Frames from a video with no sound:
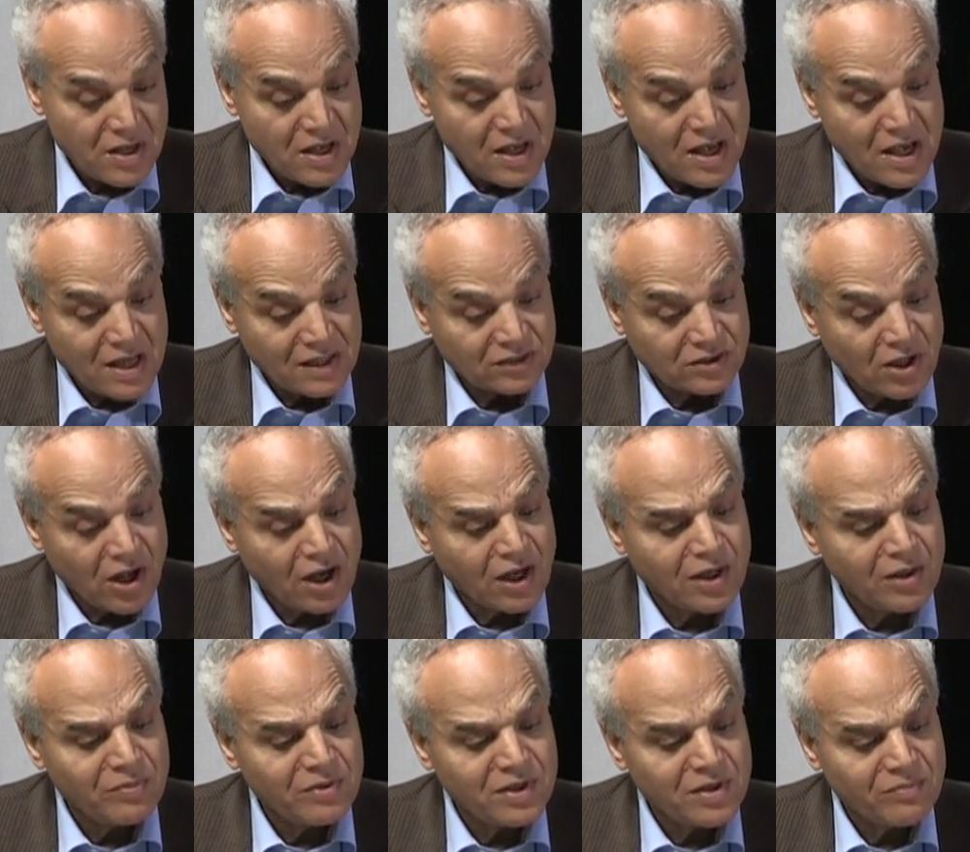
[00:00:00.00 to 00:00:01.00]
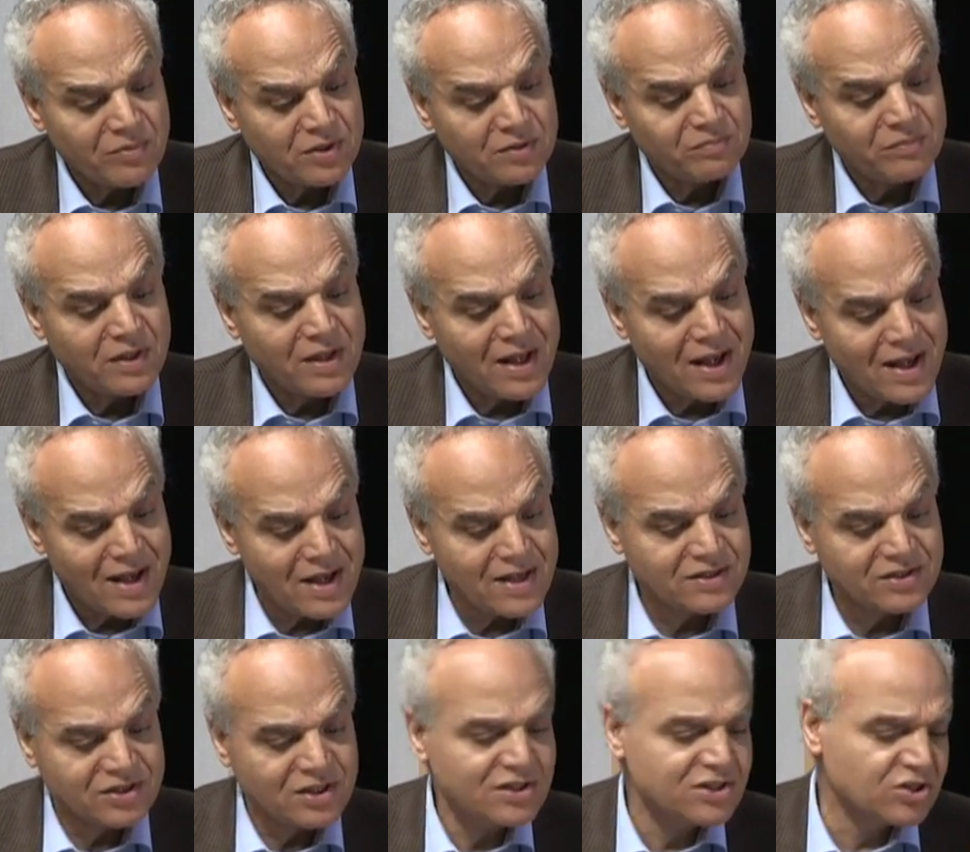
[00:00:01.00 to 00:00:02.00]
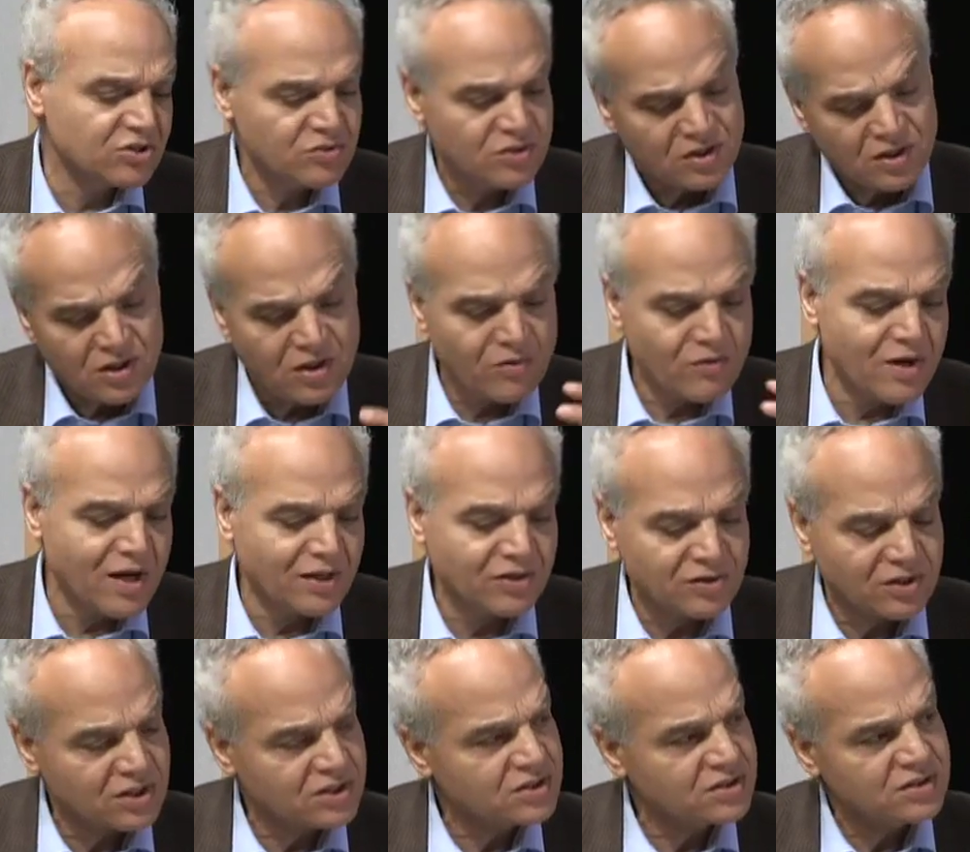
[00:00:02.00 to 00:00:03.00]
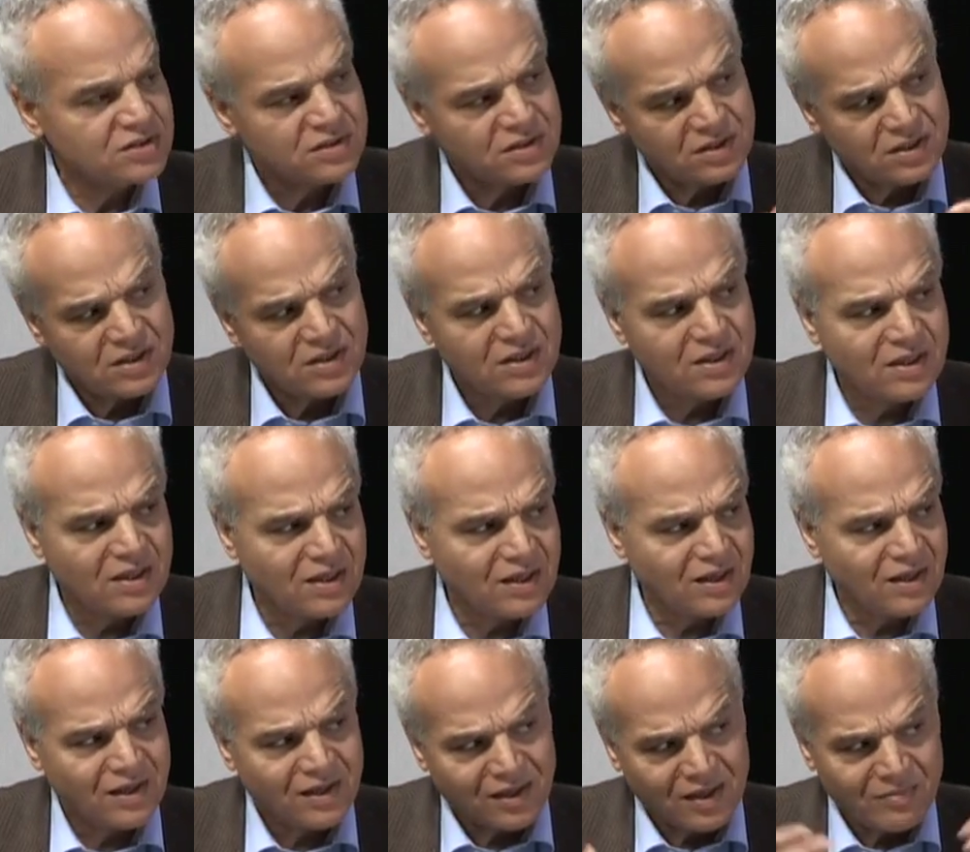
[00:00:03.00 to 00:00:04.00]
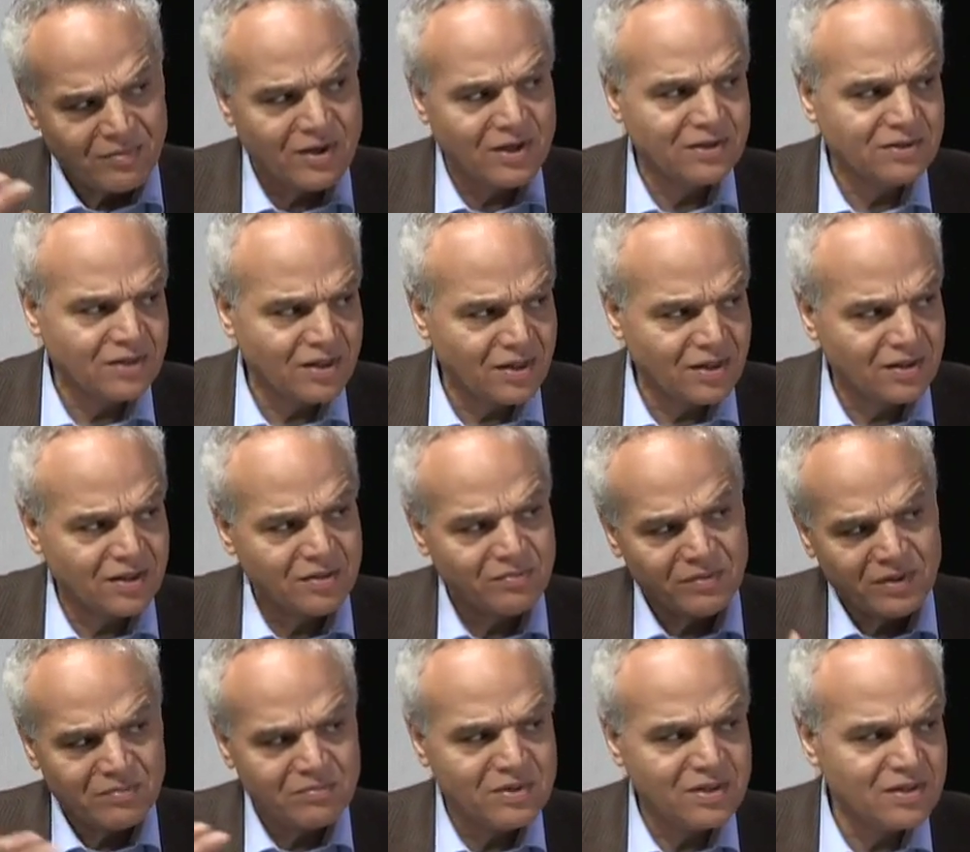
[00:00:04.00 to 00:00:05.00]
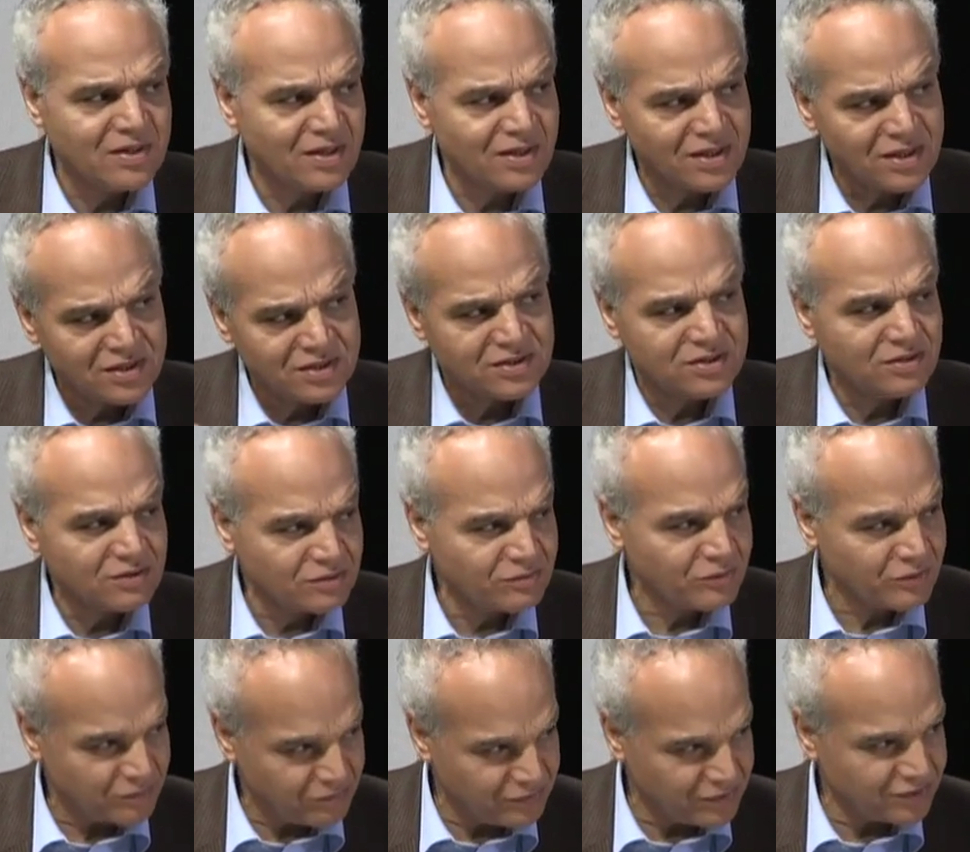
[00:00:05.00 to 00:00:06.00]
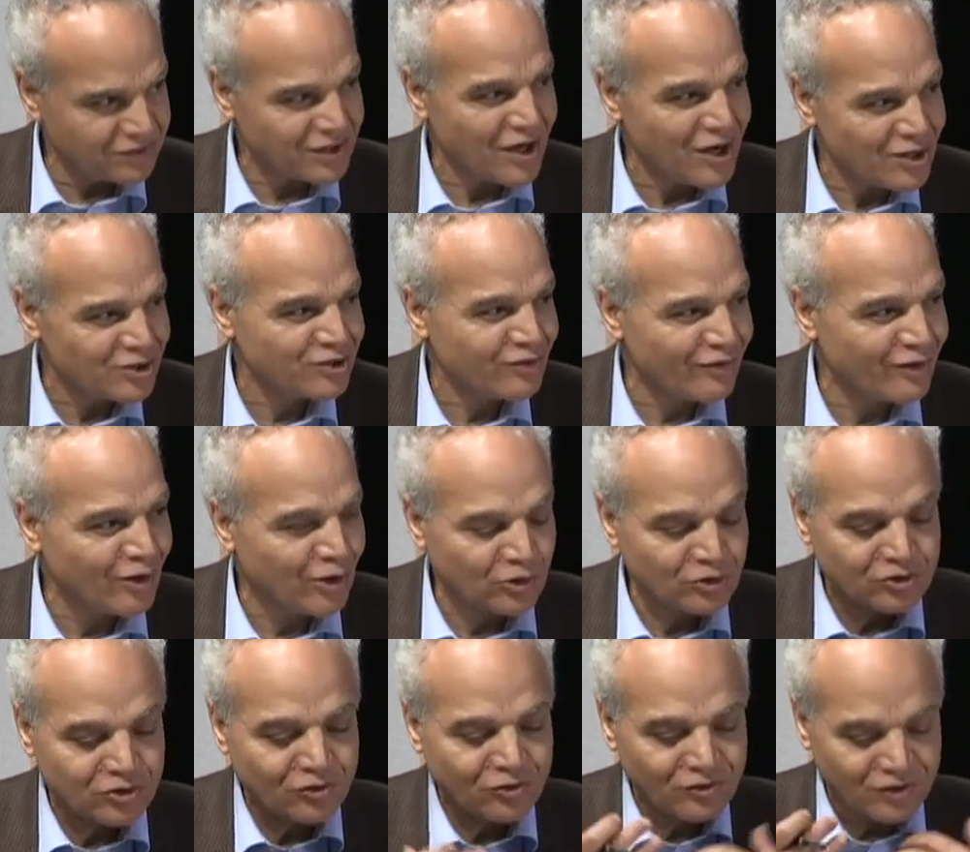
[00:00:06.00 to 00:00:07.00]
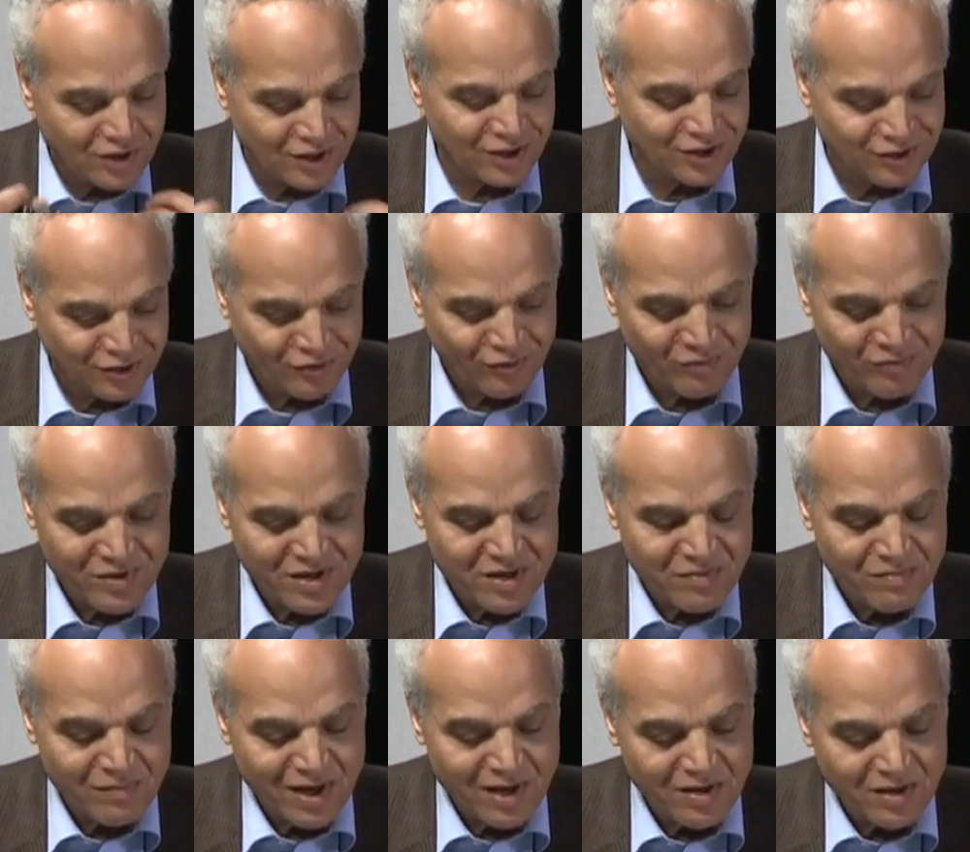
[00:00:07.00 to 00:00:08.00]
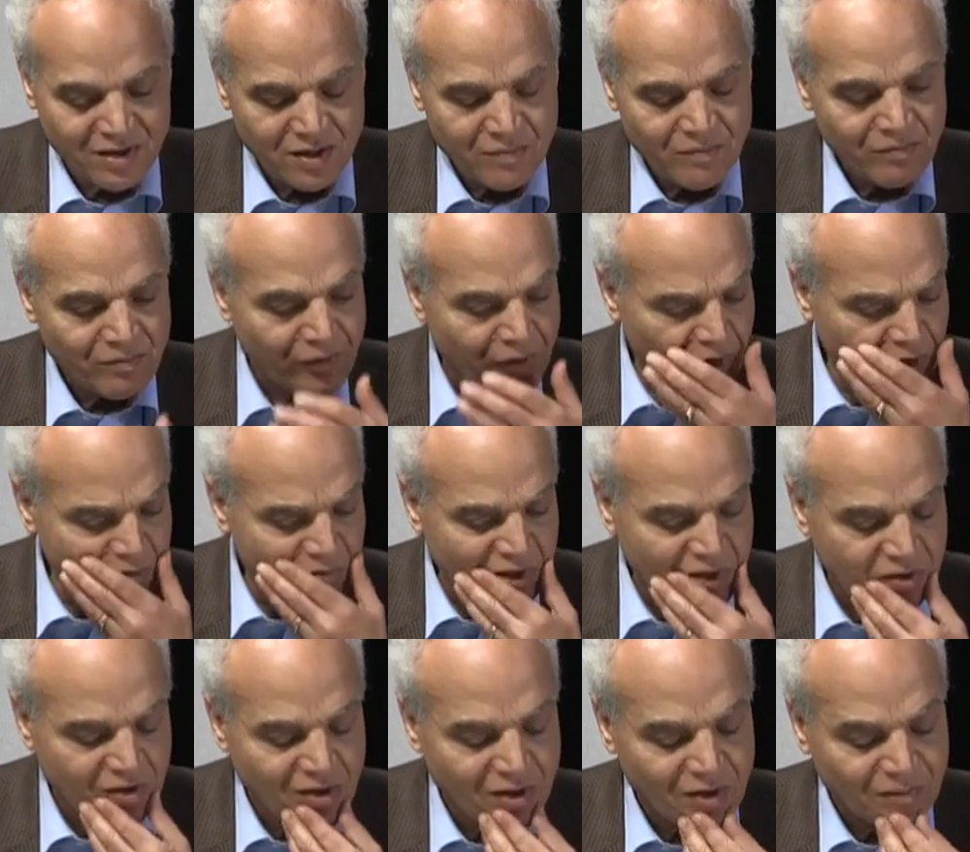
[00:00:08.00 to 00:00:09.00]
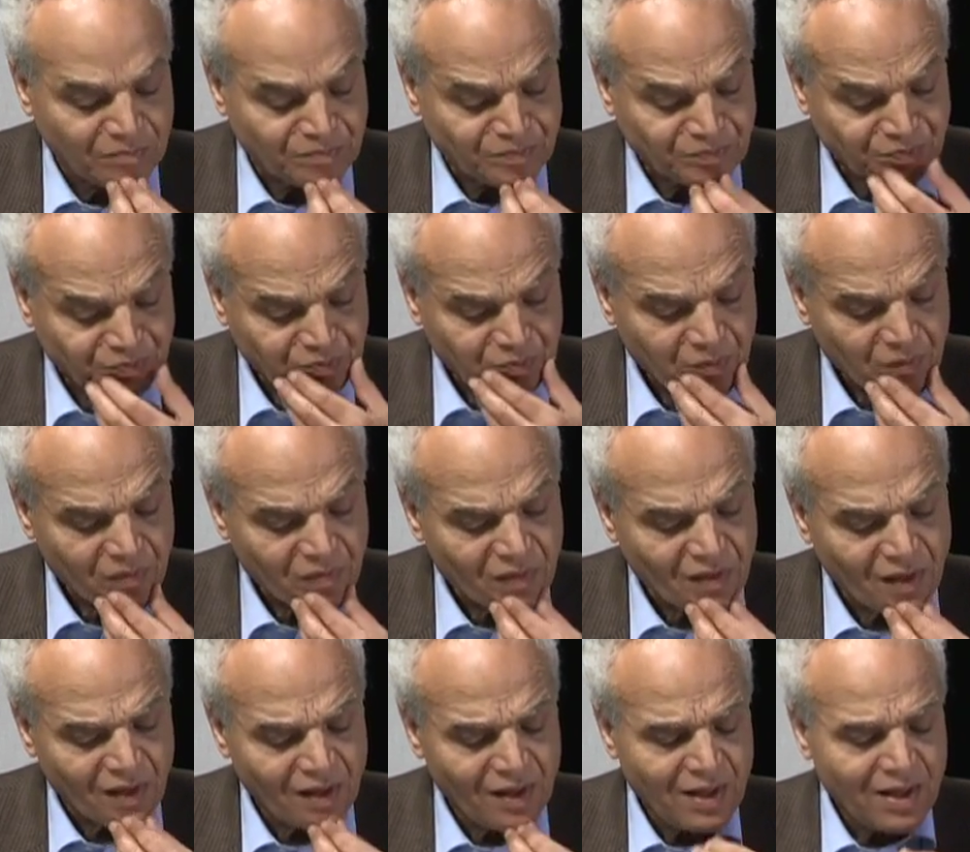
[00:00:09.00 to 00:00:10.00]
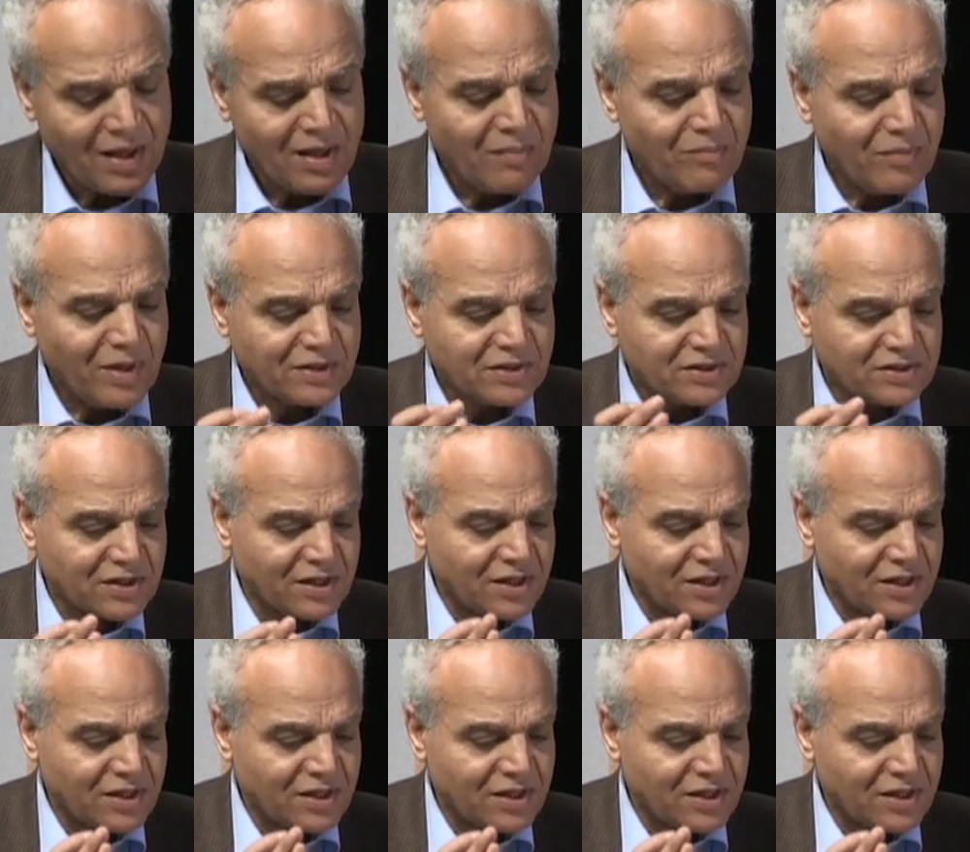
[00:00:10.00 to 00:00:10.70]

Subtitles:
And talk a little bit about, since we address a lot about Arab and Middle East, the nature of our show, the nature of being my board, but let's